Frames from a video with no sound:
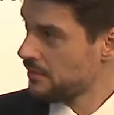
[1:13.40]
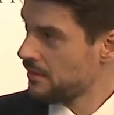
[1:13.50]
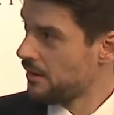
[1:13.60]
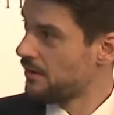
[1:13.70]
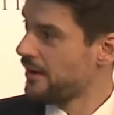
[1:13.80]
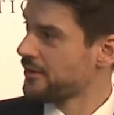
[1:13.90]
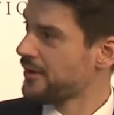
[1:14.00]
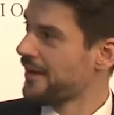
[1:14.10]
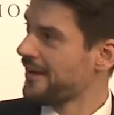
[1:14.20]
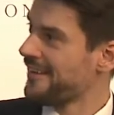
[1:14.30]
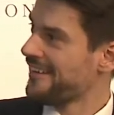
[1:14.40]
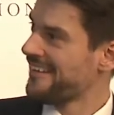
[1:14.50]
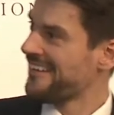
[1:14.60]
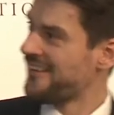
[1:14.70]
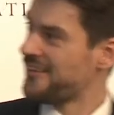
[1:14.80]
All right, yeah,
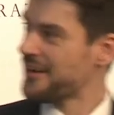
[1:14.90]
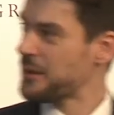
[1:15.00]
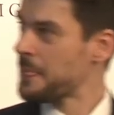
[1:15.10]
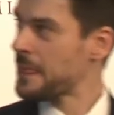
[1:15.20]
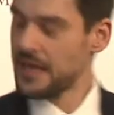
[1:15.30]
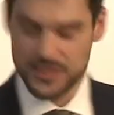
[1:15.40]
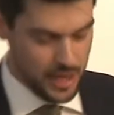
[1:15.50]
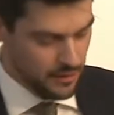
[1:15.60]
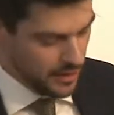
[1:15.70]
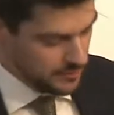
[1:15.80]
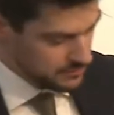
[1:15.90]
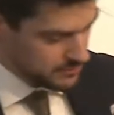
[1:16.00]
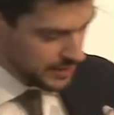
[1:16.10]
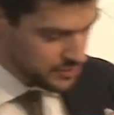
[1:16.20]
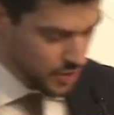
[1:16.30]
all right. So
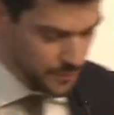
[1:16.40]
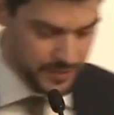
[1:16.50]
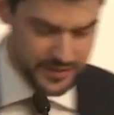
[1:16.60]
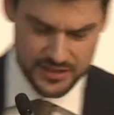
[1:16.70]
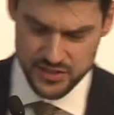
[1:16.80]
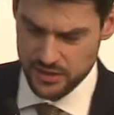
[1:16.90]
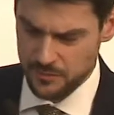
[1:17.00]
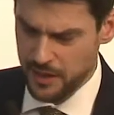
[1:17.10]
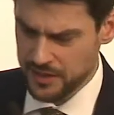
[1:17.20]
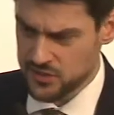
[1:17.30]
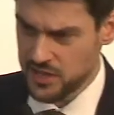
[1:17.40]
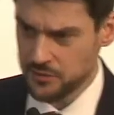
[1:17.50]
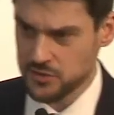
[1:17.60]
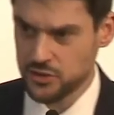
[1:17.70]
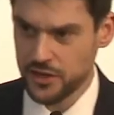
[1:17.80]
the topic might sound
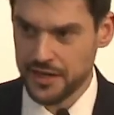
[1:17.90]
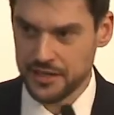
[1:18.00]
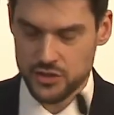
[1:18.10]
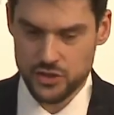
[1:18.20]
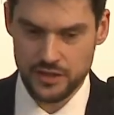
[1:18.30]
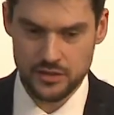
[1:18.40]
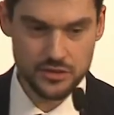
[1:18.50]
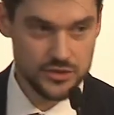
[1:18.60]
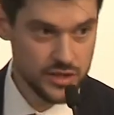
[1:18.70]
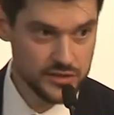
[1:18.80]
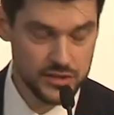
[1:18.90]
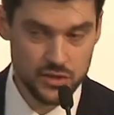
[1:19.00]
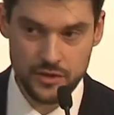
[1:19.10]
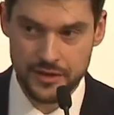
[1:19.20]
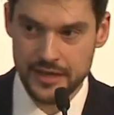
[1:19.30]
strange and
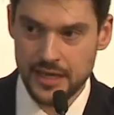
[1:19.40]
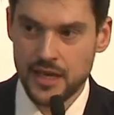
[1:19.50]
contradictory.